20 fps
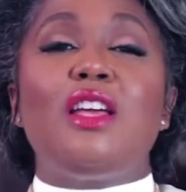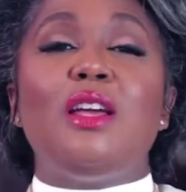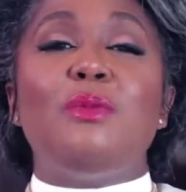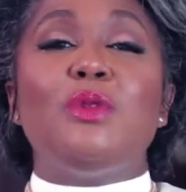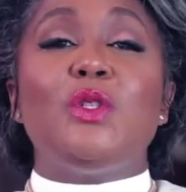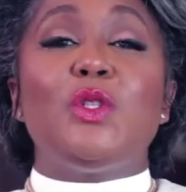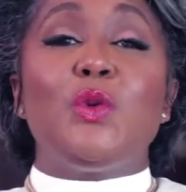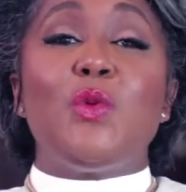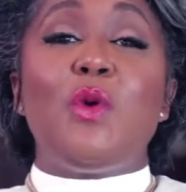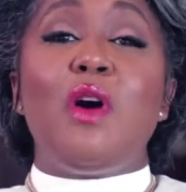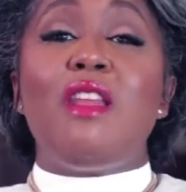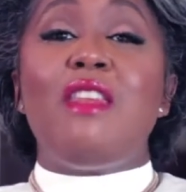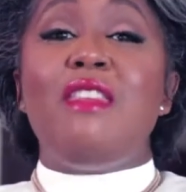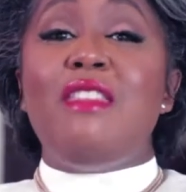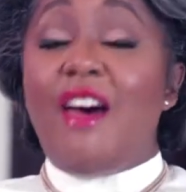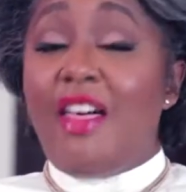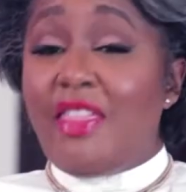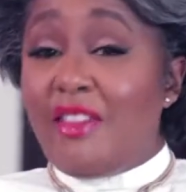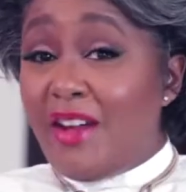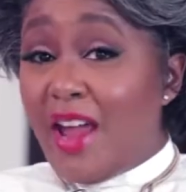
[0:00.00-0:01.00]
to
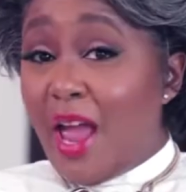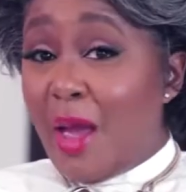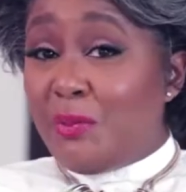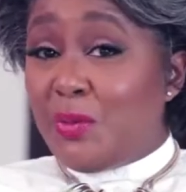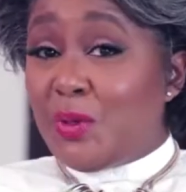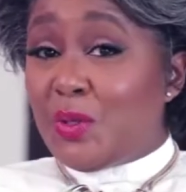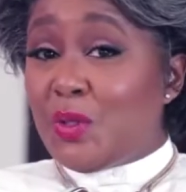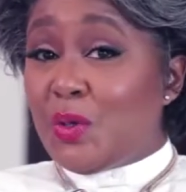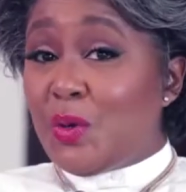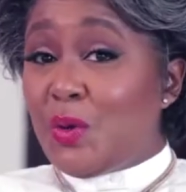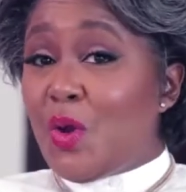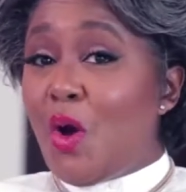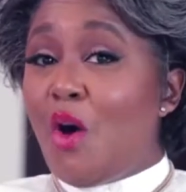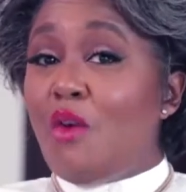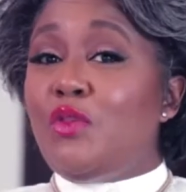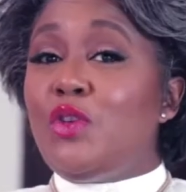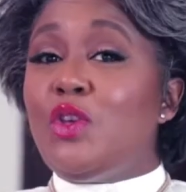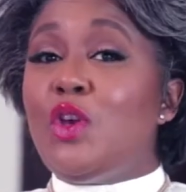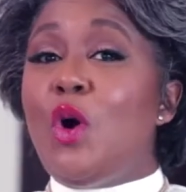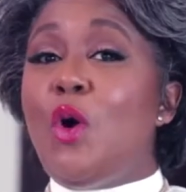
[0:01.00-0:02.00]
another episode
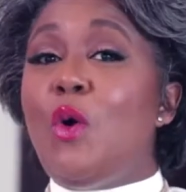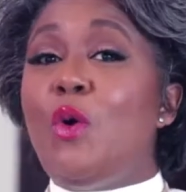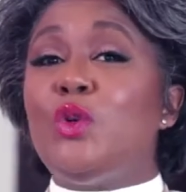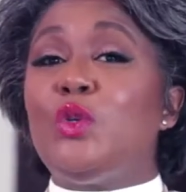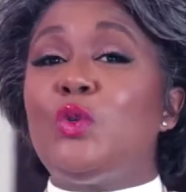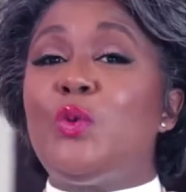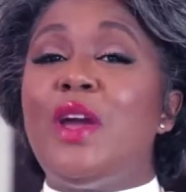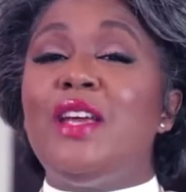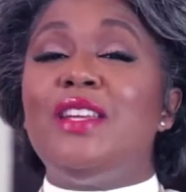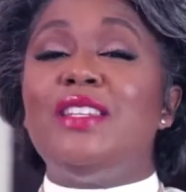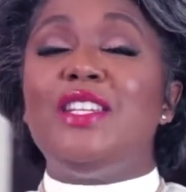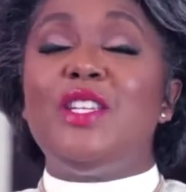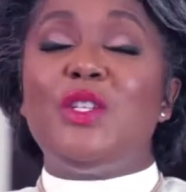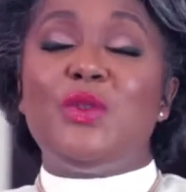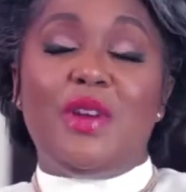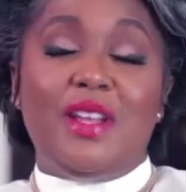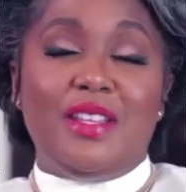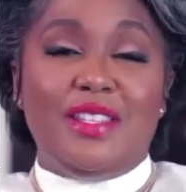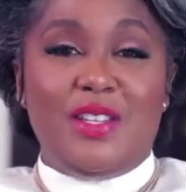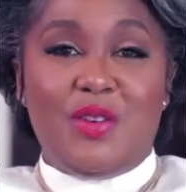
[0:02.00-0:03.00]
of Yoho
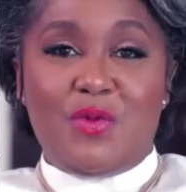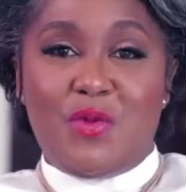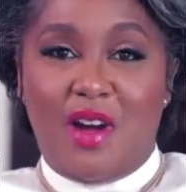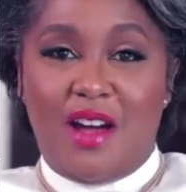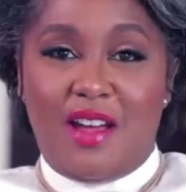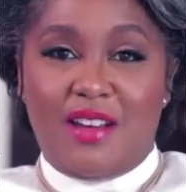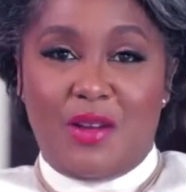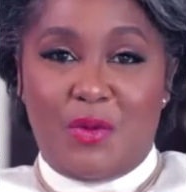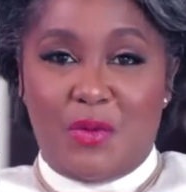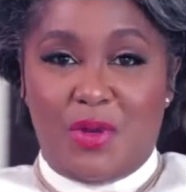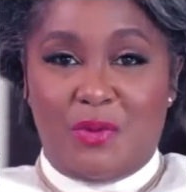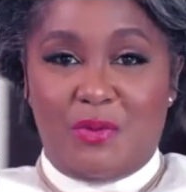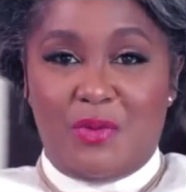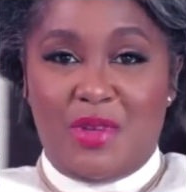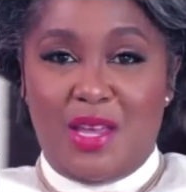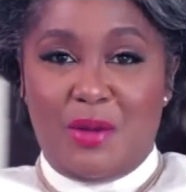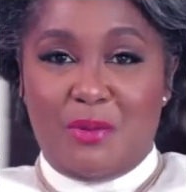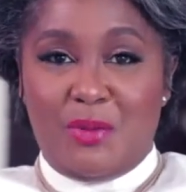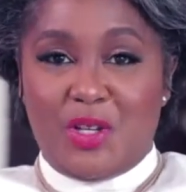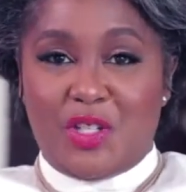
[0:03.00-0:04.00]
2021 with
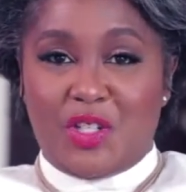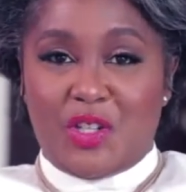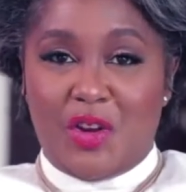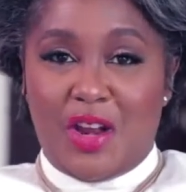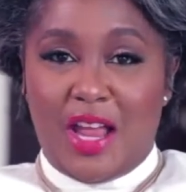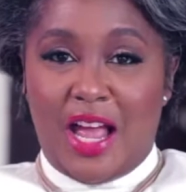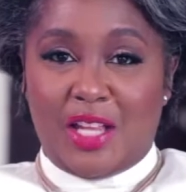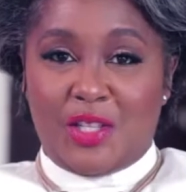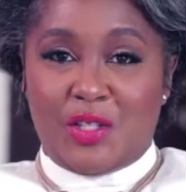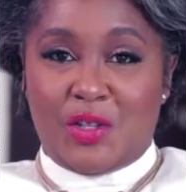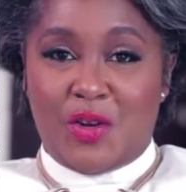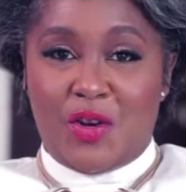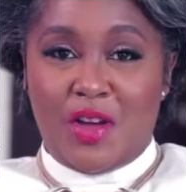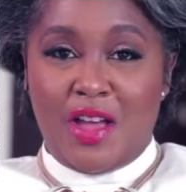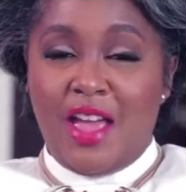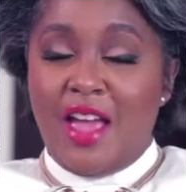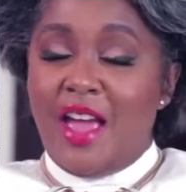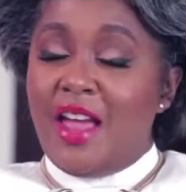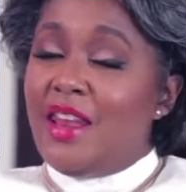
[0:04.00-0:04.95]
me, Michelle Attoh.